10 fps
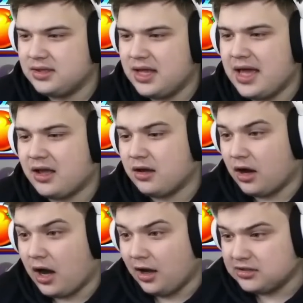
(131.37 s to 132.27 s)
Hey,
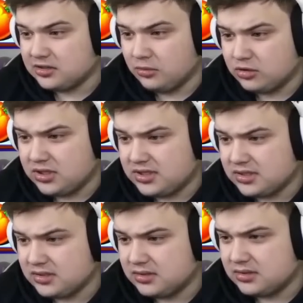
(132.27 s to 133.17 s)
hearts, multis.
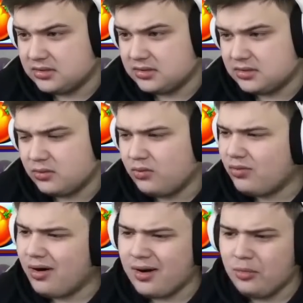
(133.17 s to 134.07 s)

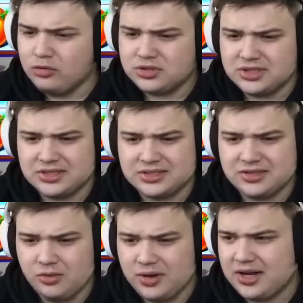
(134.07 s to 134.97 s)
Where are the multis? So
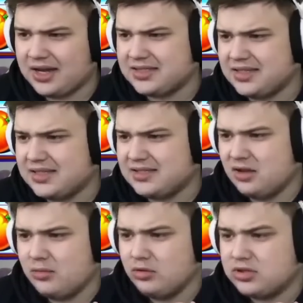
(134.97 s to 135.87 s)
many nice hits. No
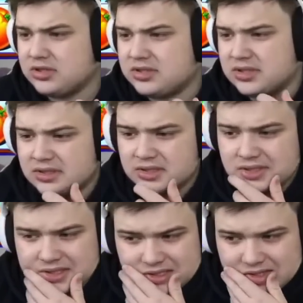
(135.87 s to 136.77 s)
multis.
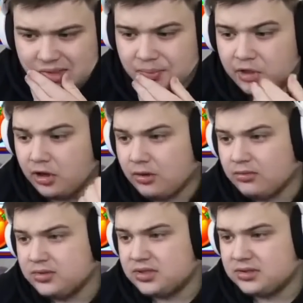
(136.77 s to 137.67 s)

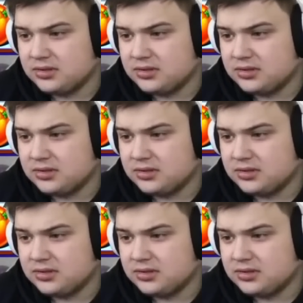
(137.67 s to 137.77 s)
Plums.